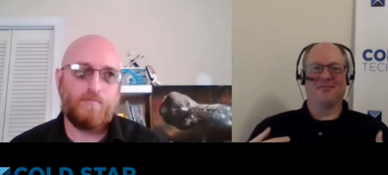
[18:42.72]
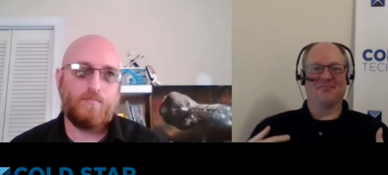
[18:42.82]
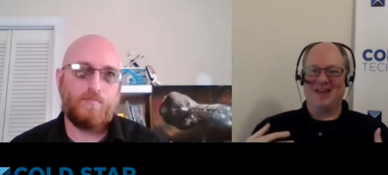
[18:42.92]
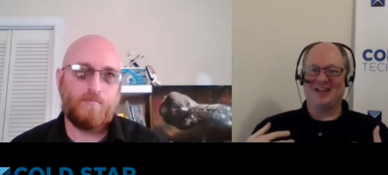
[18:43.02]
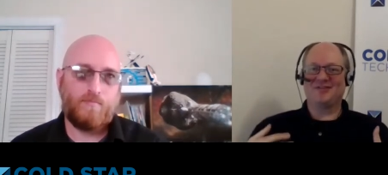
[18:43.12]

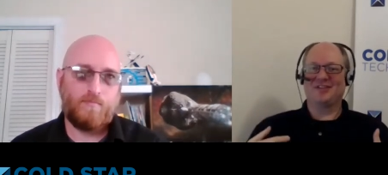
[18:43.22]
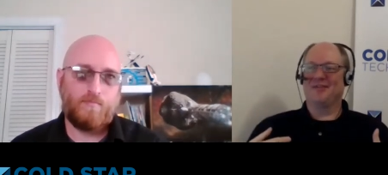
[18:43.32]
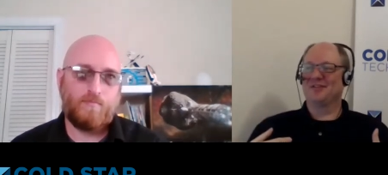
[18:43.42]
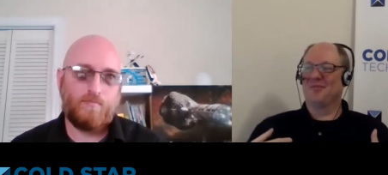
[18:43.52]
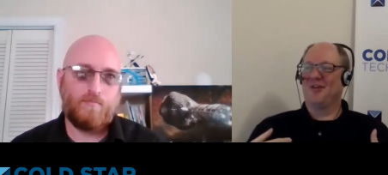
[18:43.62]
Speaker 1: that
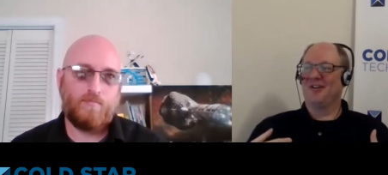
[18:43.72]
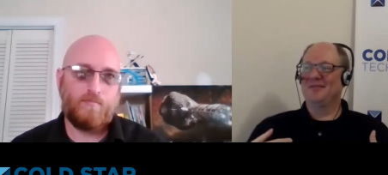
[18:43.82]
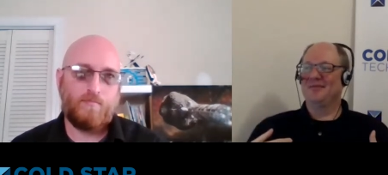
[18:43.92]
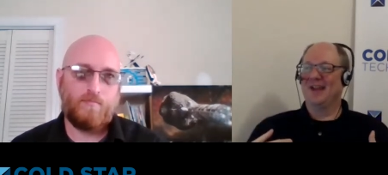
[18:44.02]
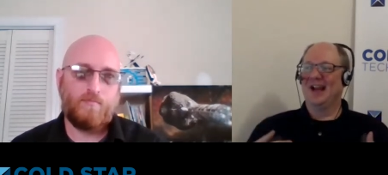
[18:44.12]
stuff's important to
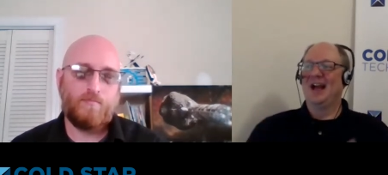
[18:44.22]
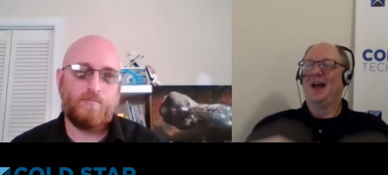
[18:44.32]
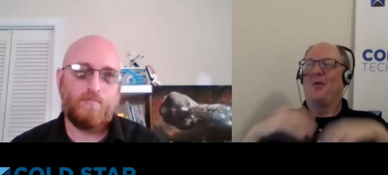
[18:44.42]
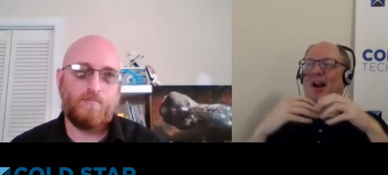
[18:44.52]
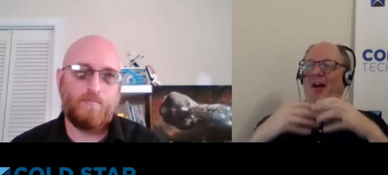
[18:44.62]
me.
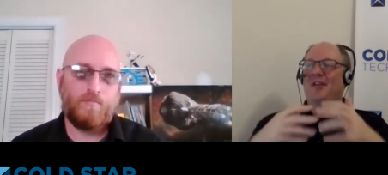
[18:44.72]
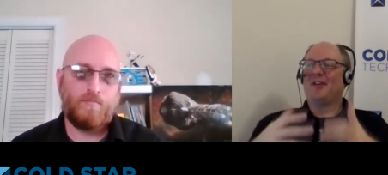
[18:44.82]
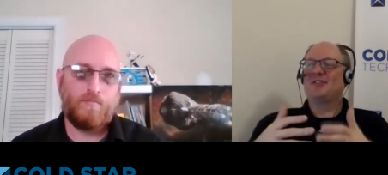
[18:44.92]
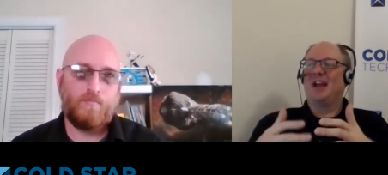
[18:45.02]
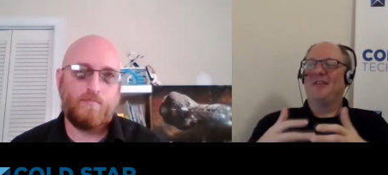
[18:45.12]
What other
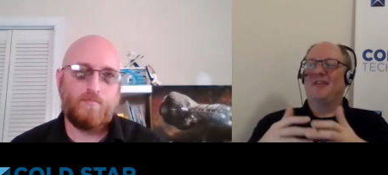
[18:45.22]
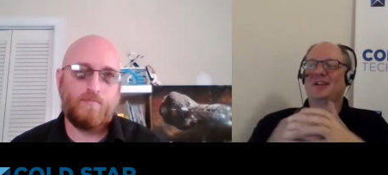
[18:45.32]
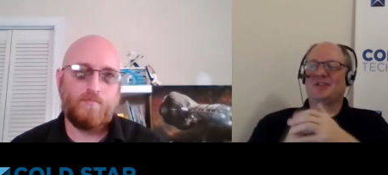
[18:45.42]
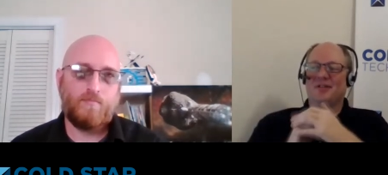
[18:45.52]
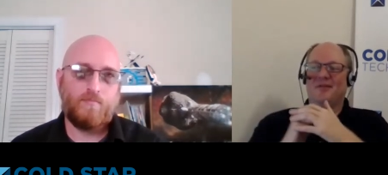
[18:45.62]
savings
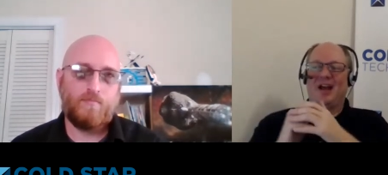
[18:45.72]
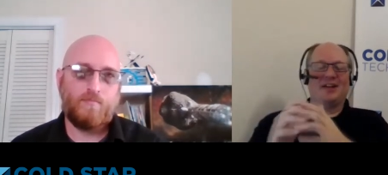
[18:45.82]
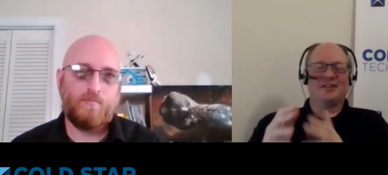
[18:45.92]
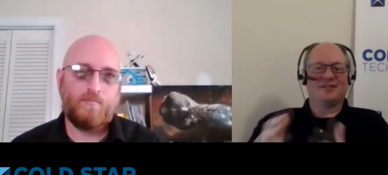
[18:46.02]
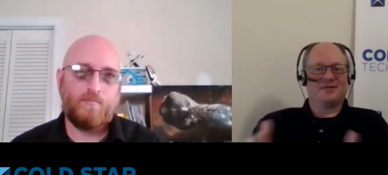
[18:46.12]
or
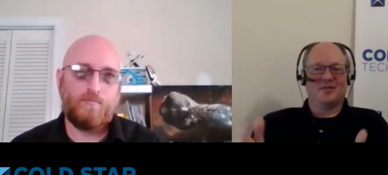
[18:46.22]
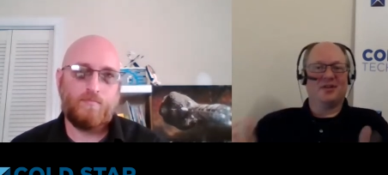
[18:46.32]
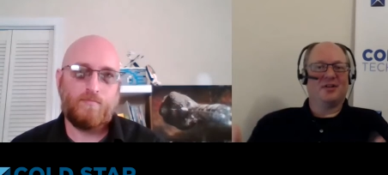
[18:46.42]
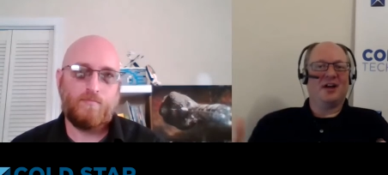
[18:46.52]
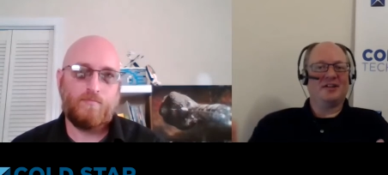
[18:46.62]
advantages will
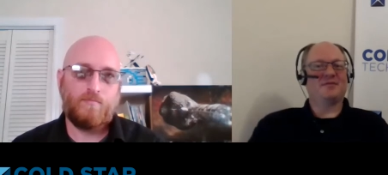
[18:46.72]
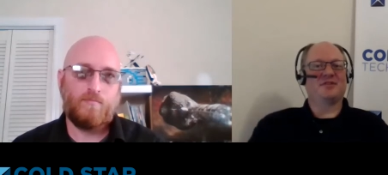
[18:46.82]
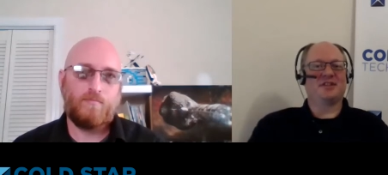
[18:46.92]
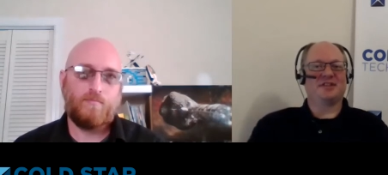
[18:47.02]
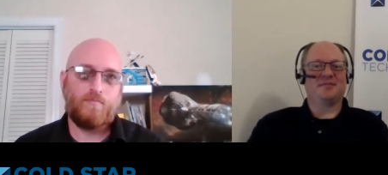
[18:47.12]

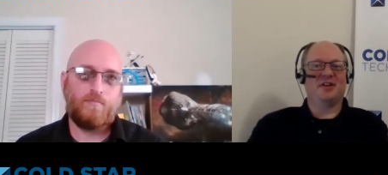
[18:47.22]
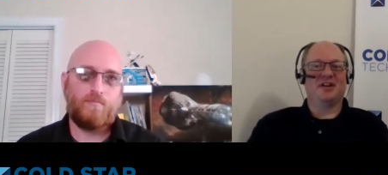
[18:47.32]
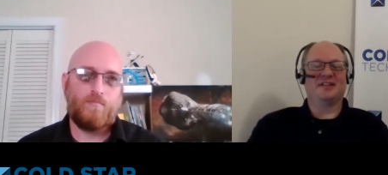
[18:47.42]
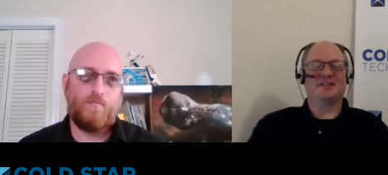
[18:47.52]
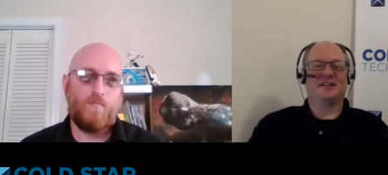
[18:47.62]
customers
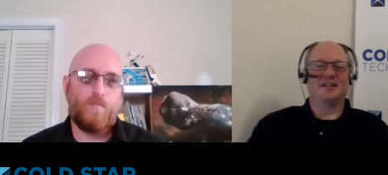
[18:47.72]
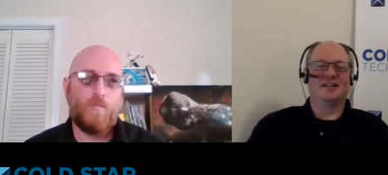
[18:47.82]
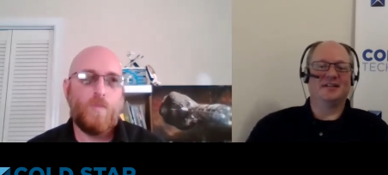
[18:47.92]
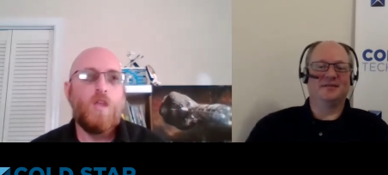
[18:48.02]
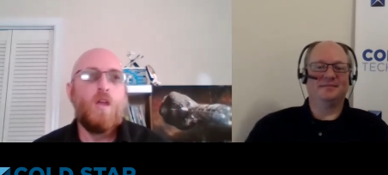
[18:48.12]
experience?
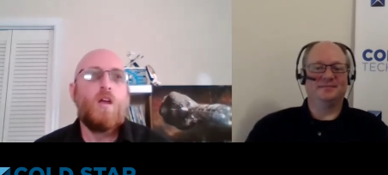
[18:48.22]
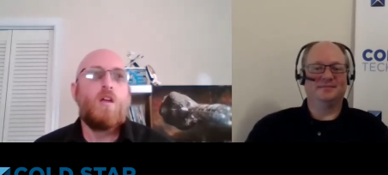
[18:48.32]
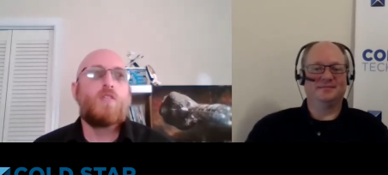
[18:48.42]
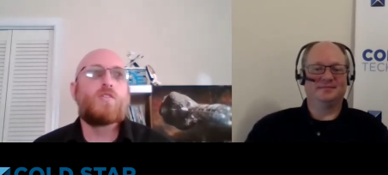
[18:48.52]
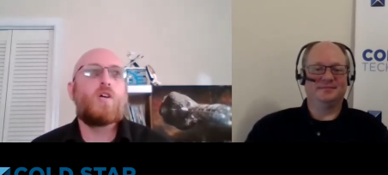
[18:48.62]

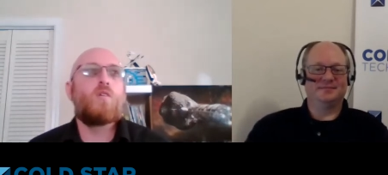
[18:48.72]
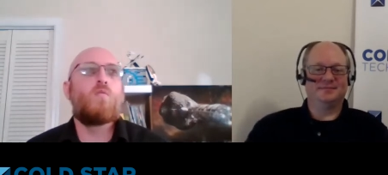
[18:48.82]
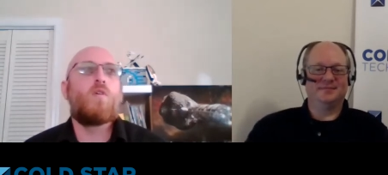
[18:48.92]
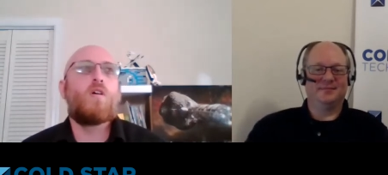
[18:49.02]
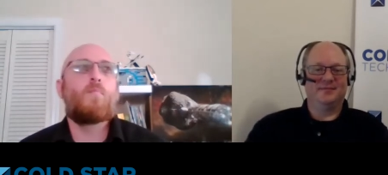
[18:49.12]

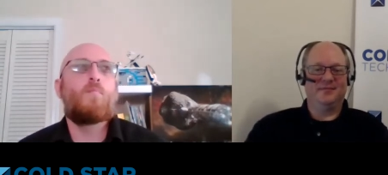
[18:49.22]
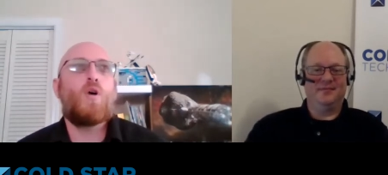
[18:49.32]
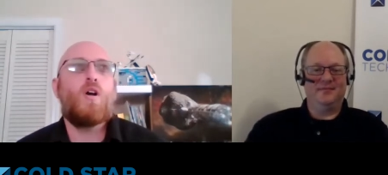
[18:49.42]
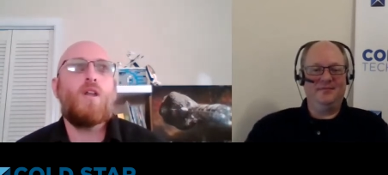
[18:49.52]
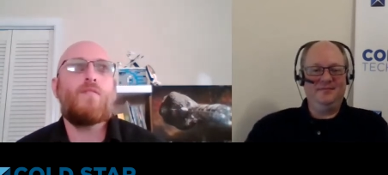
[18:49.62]
Speaker 2: So
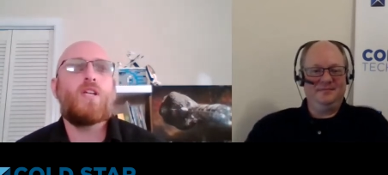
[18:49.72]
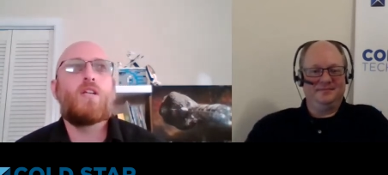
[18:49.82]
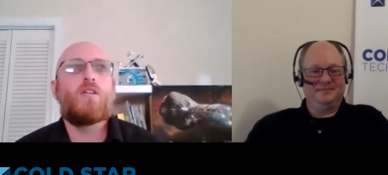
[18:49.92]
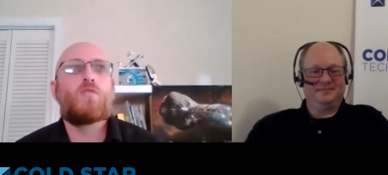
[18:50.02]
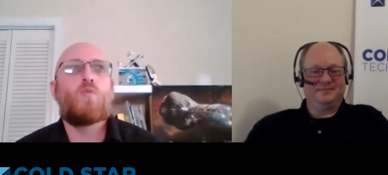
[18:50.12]
part of it
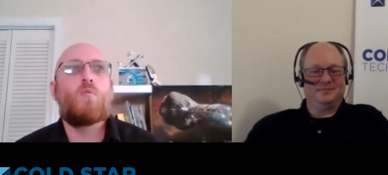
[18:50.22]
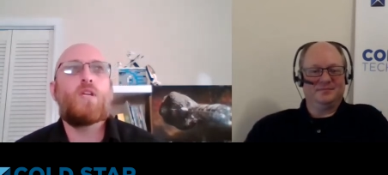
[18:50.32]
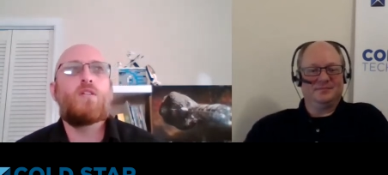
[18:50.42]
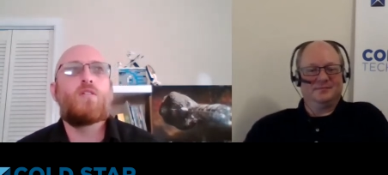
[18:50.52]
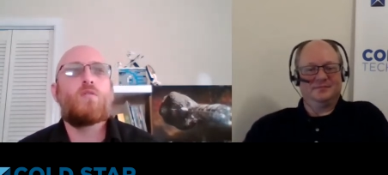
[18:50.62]
is what we
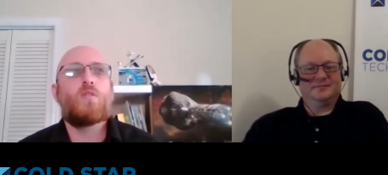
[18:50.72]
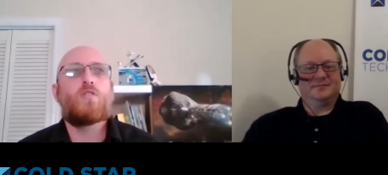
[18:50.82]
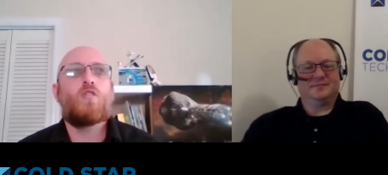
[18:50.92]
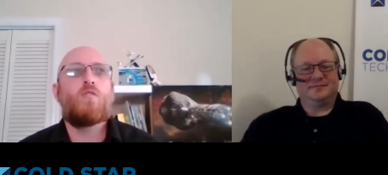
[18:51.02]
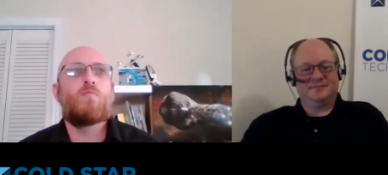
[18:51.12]
can do in
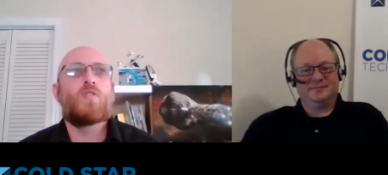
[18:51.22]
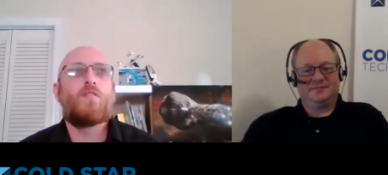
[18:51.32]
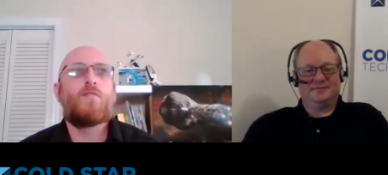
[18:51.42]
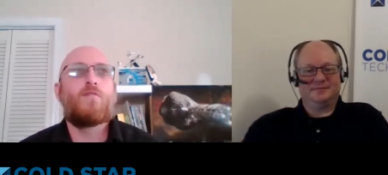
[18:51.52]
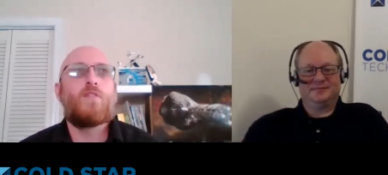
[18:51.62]
terms
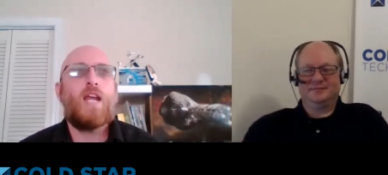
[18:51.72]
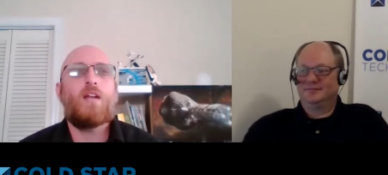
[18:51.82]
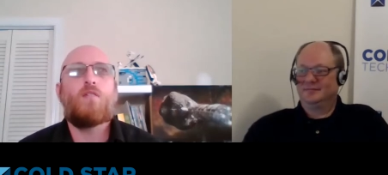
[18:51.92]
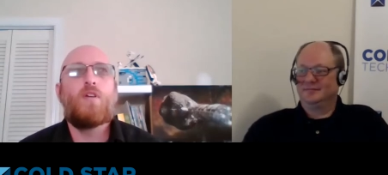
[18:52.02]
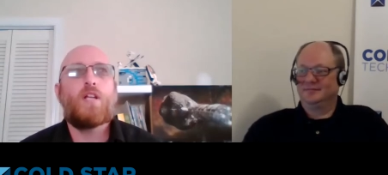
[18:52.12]
of
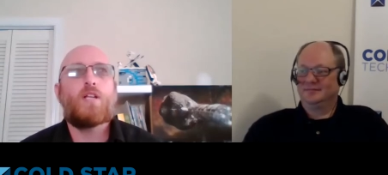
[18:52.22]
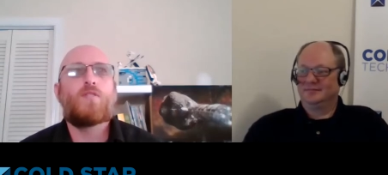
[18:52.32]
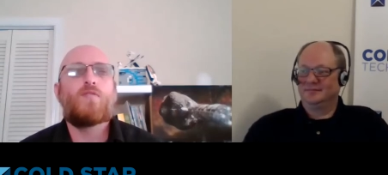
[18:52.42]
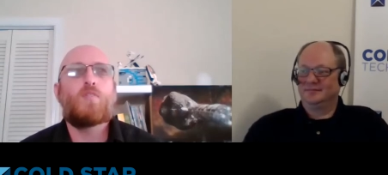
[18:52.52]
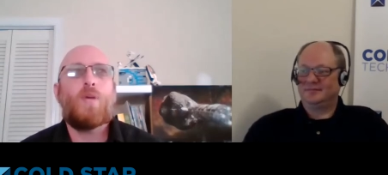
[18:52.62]
analytics
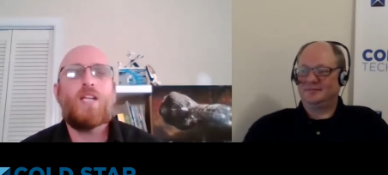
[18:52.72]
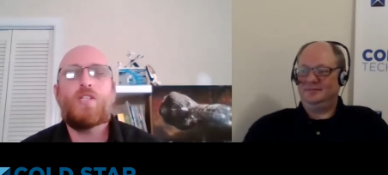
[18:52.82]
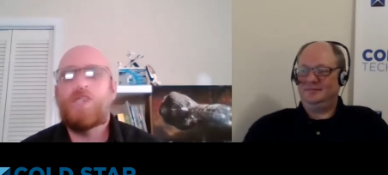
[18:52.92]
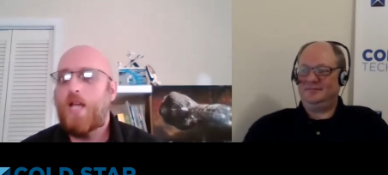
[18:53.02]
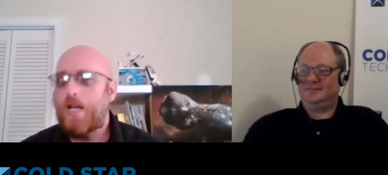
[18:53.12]
of
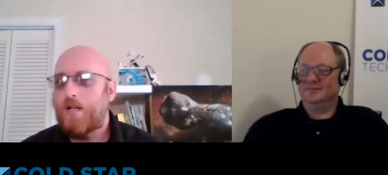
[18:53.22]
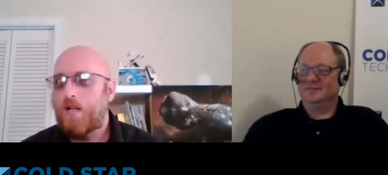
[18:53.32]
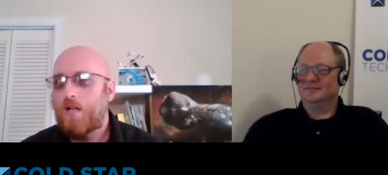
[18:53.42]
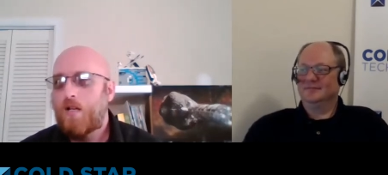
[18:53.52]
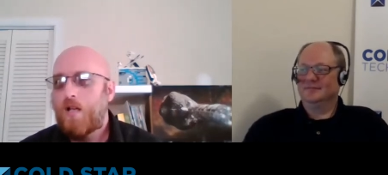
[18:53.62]
space
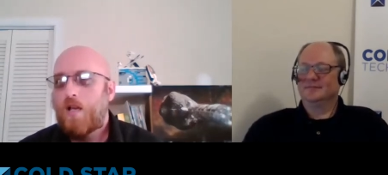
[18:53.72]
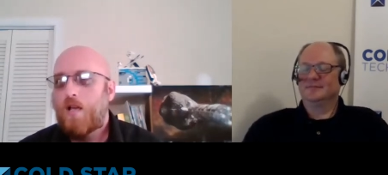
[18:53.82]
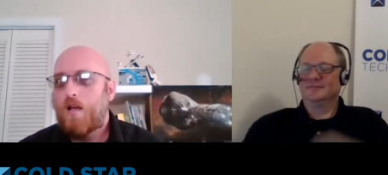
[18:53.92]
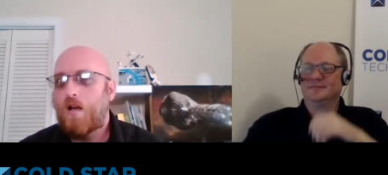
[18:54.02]
data. a